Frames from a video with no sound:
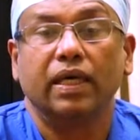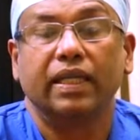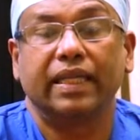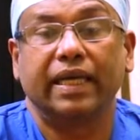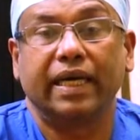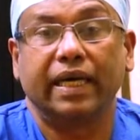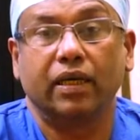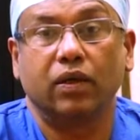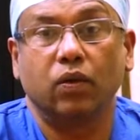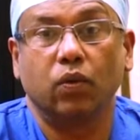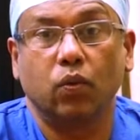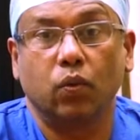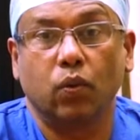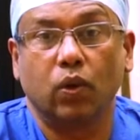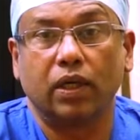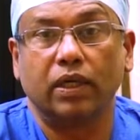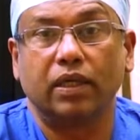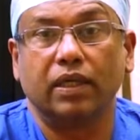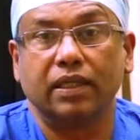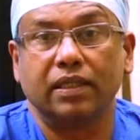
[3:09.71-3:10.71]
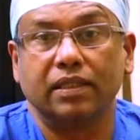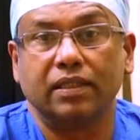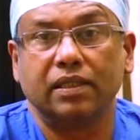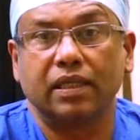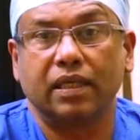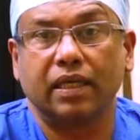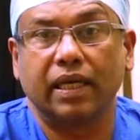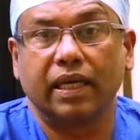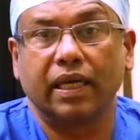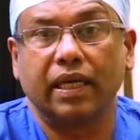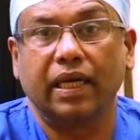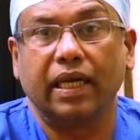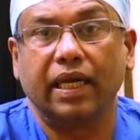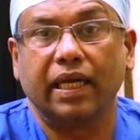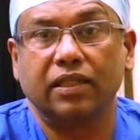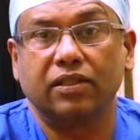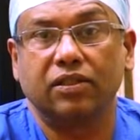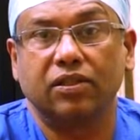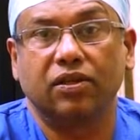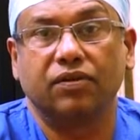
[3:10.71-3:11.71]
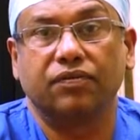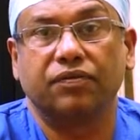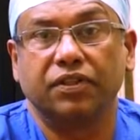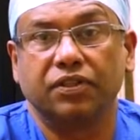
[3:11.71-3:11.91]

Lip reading: that what is the nature of